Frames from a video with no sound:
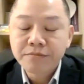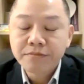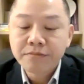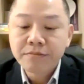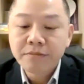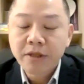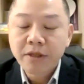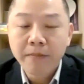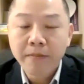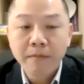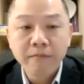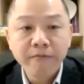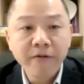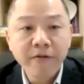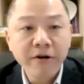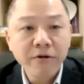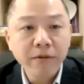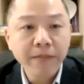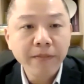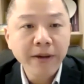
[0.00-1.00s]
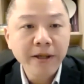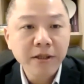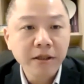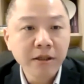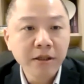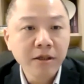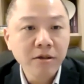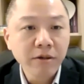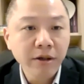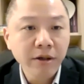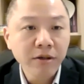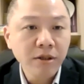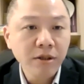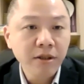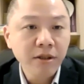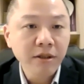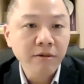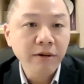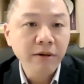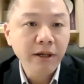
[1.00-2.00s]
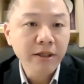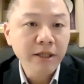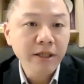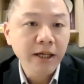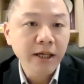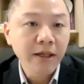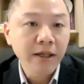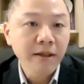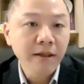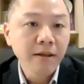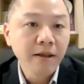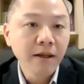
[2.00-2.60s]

the very bad situation surrounding,